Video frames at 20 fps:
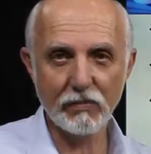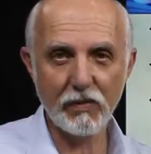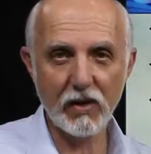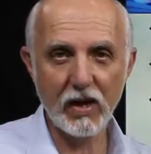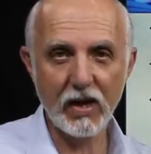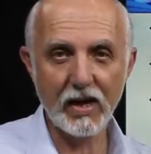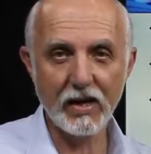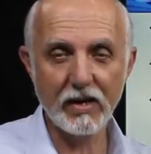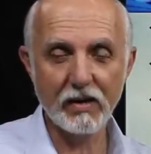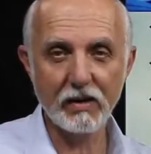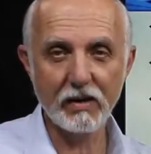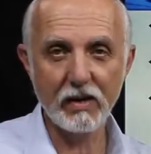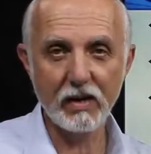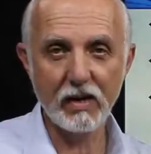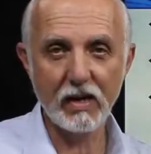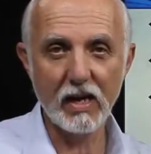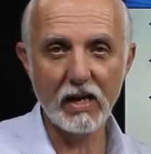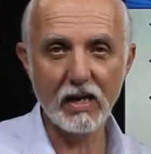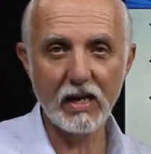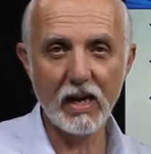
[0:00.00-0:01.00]
find
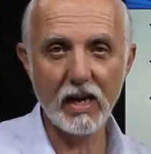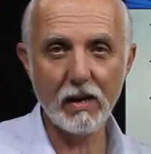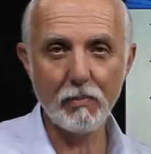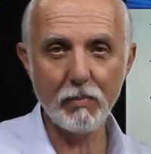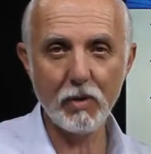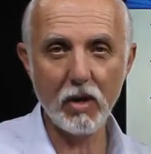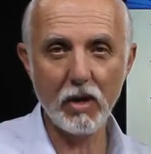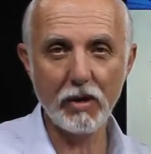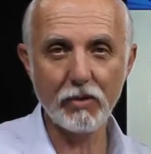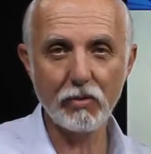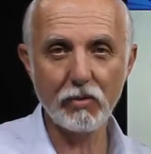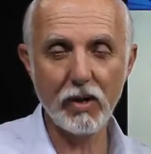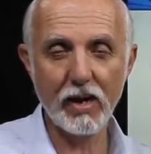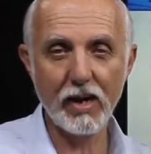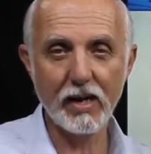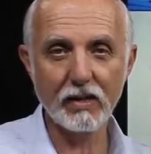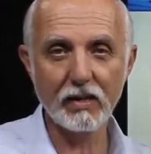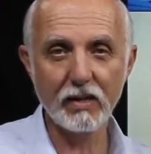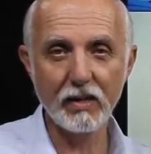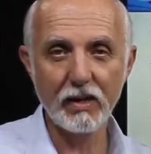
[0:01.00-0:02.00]
a game
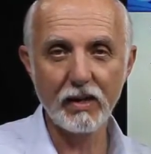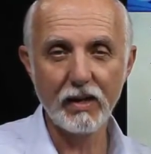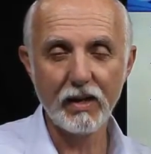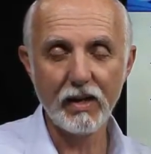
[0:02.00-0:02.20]
contract